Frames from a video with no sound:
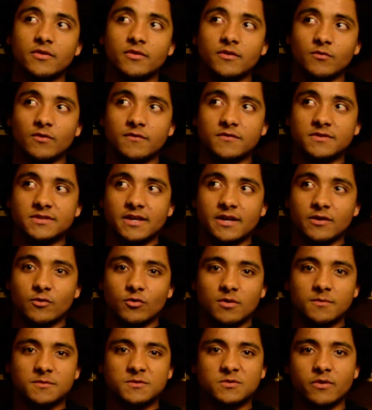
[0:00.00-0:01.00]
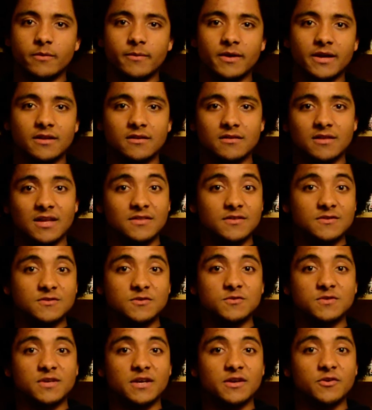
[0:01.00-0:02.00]
the rivers that I grew up swimming in, like the
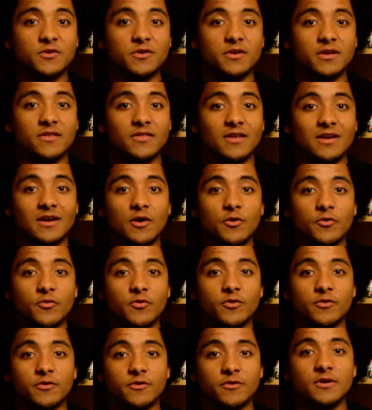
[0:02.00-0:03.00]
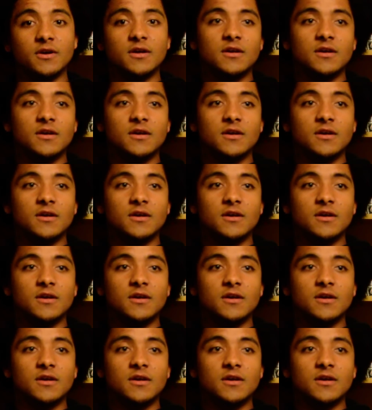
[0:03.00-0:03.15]
Tutaikuri and the Ngārororo,